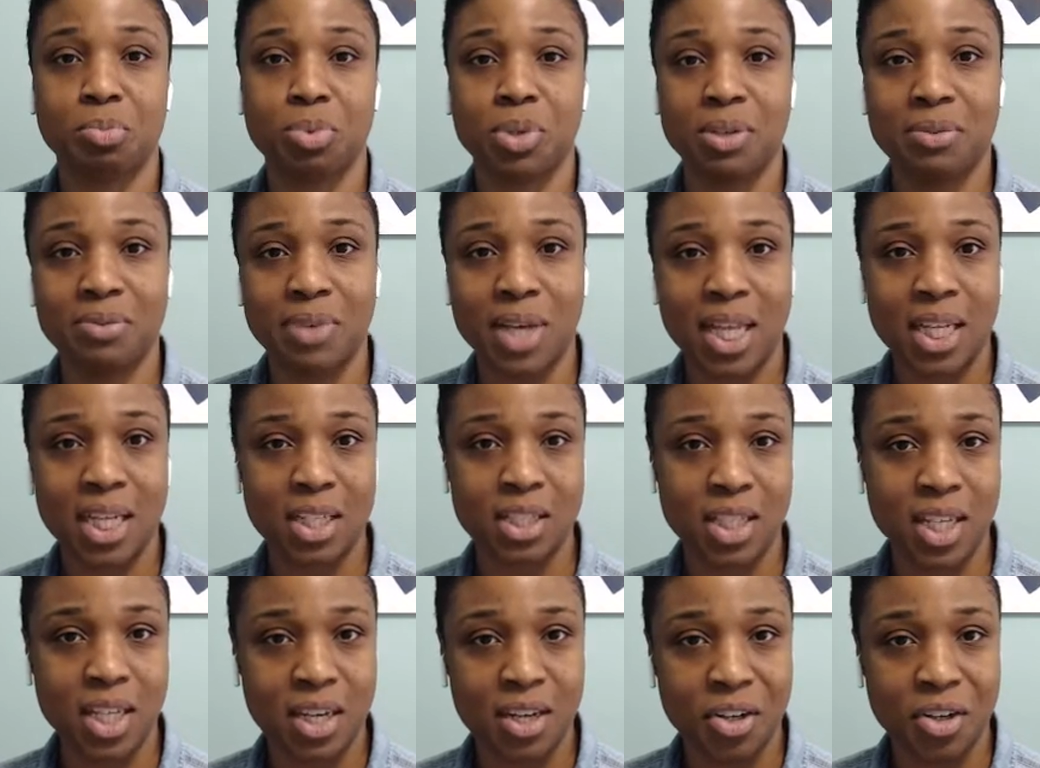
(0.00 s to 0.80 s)

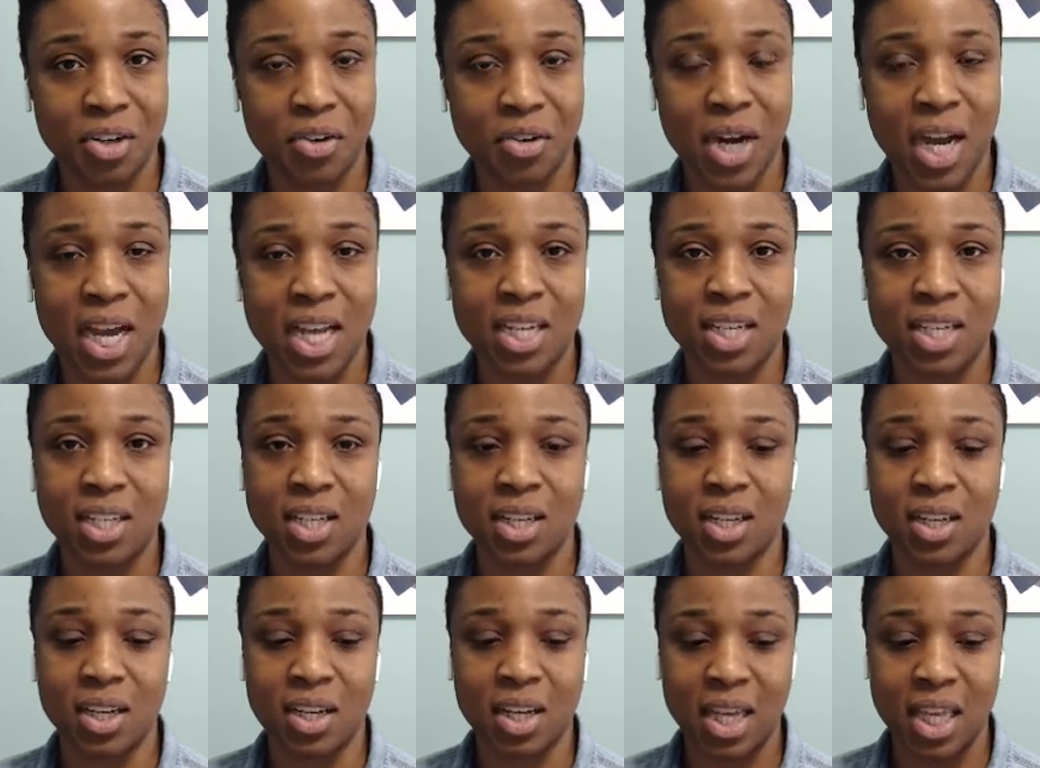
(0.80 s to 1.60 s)
pre-validating your
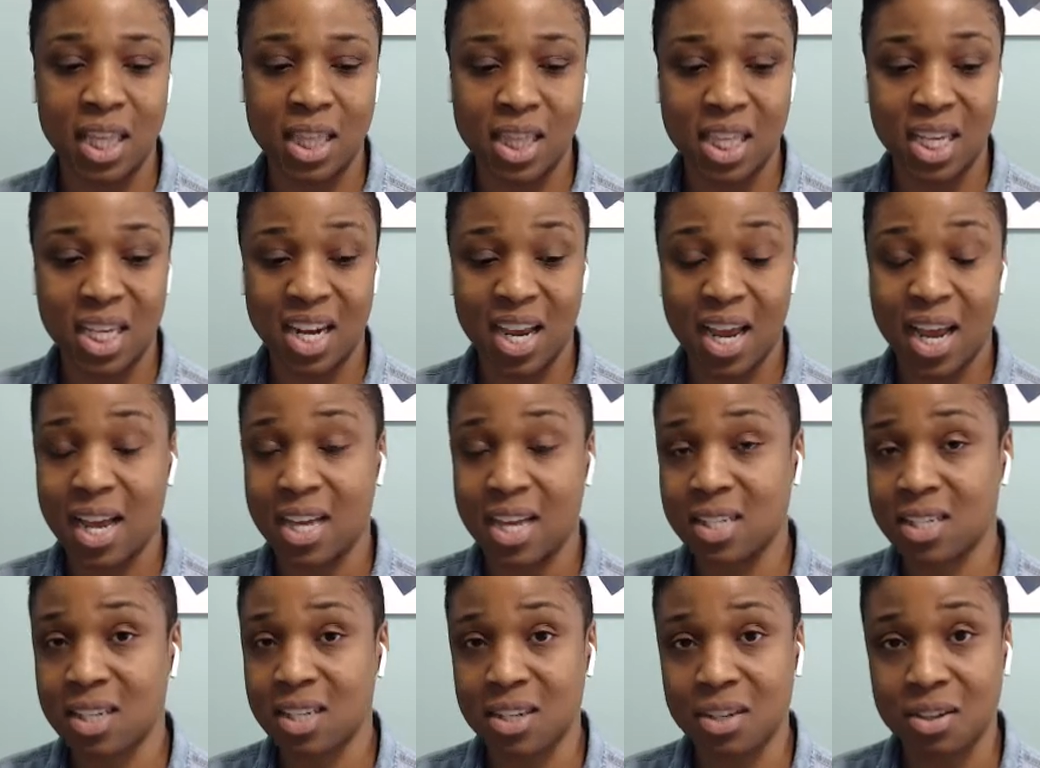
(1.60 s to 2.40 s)
idea, and then
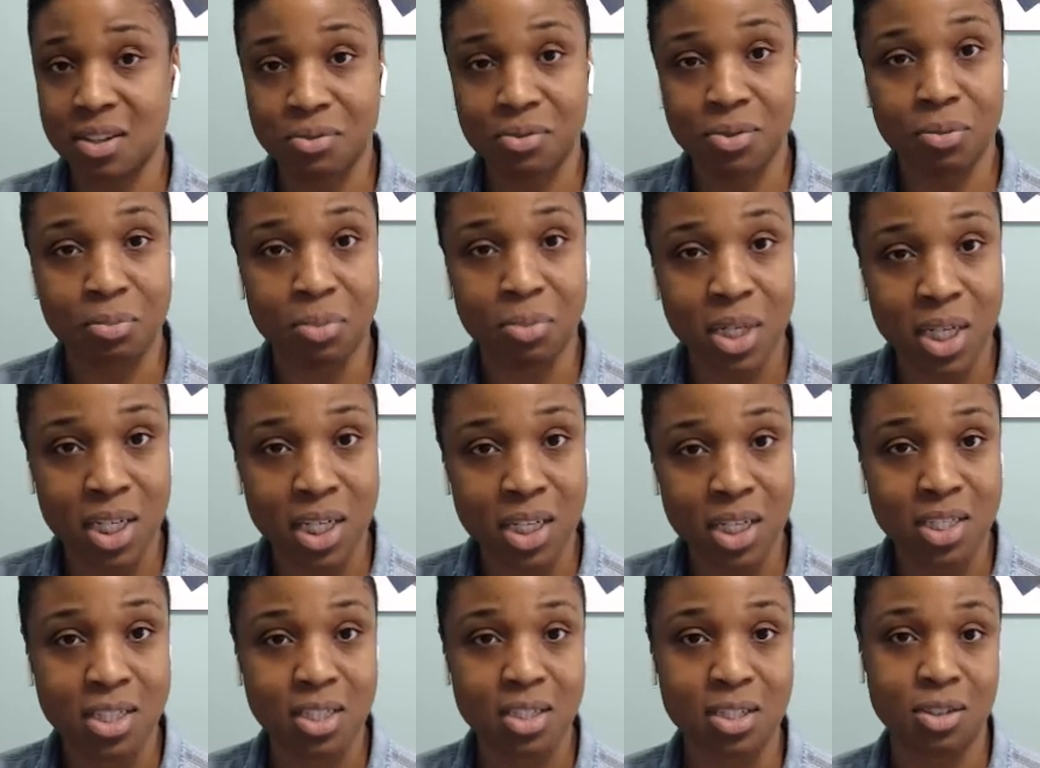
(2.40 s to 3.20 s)
asking for
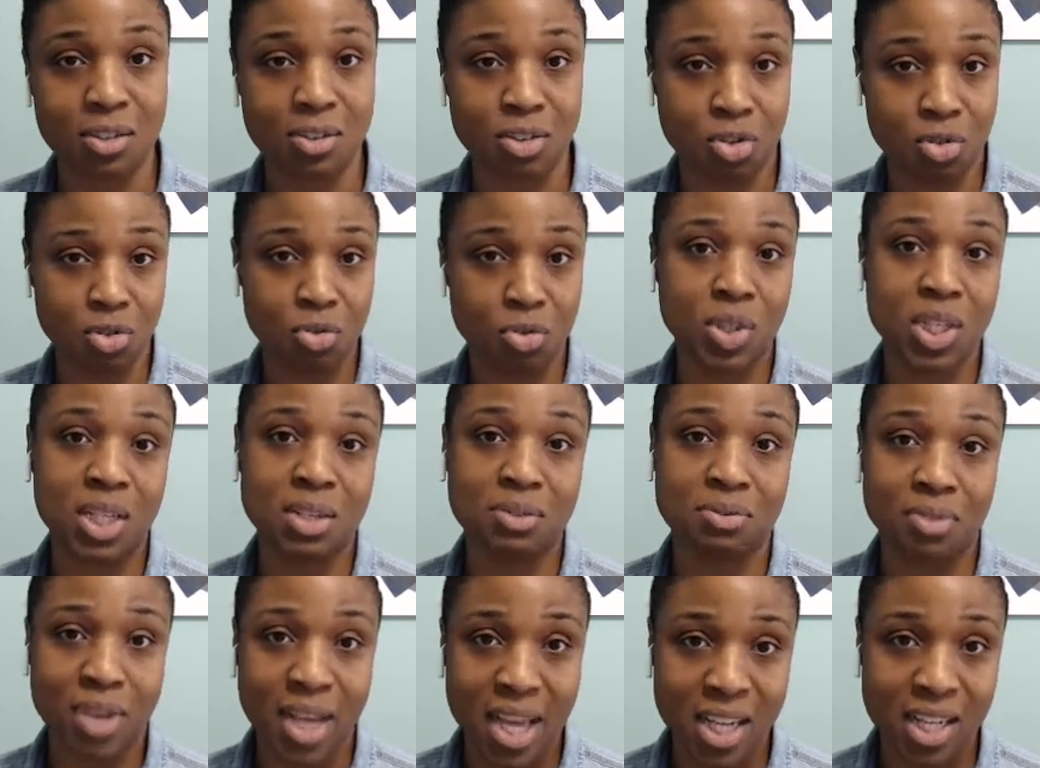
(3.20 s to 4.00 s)
money to
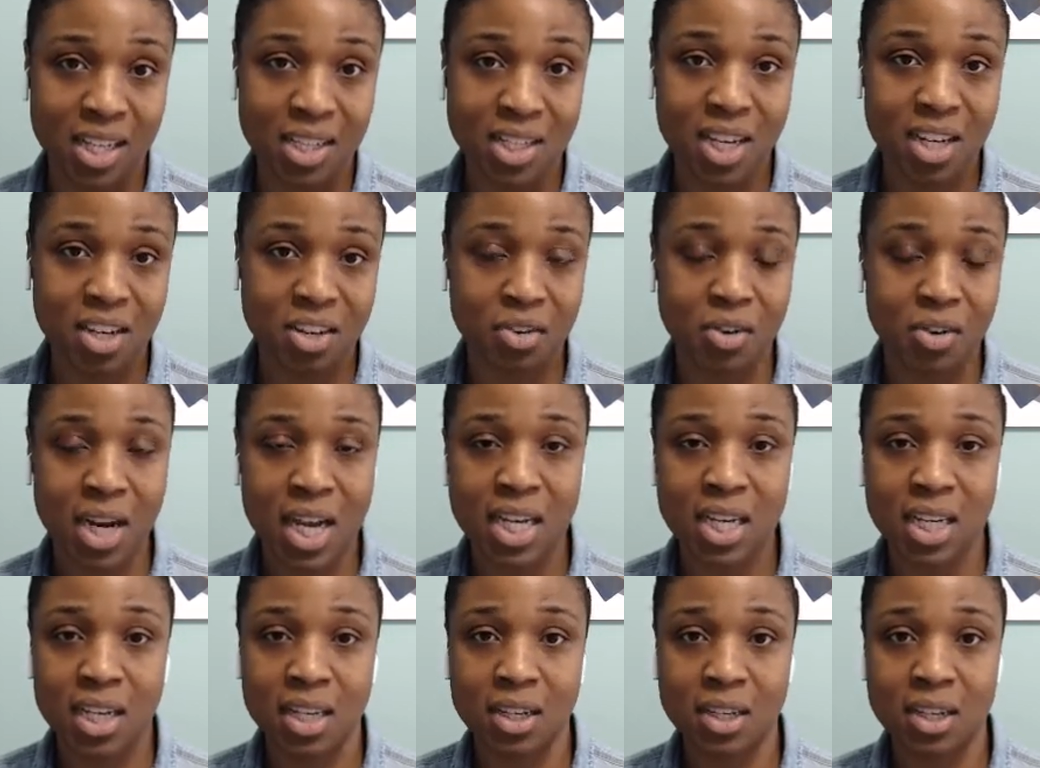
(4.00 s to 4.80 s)
truly validate your
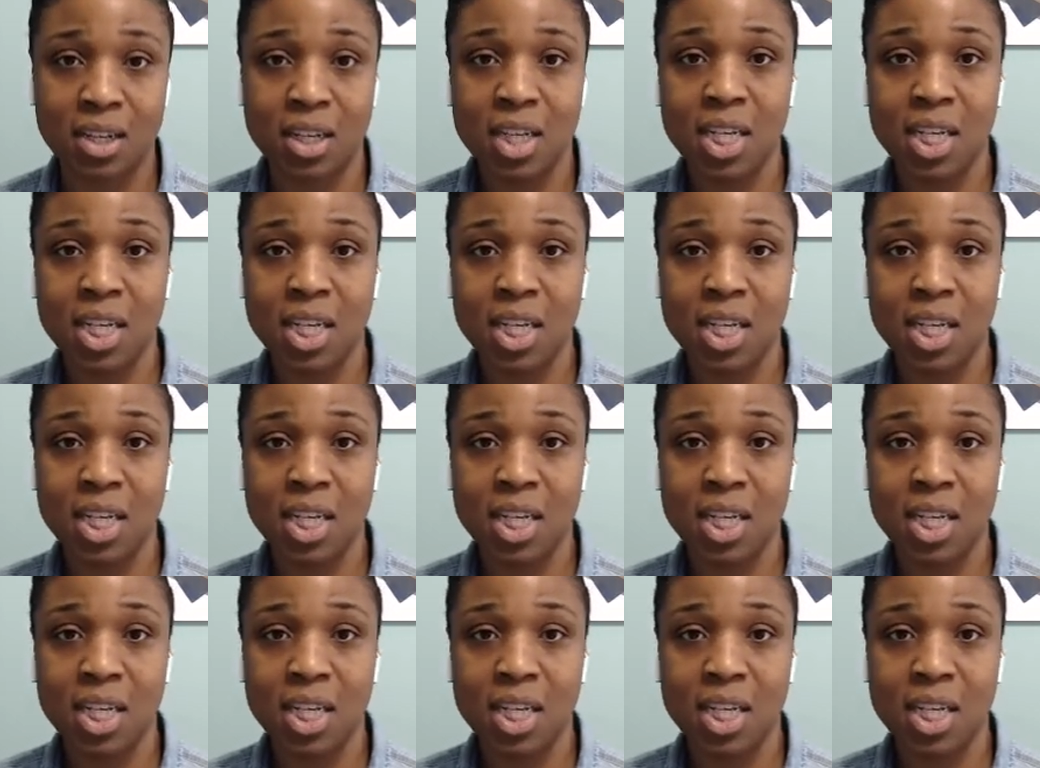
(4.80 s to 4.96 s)
idea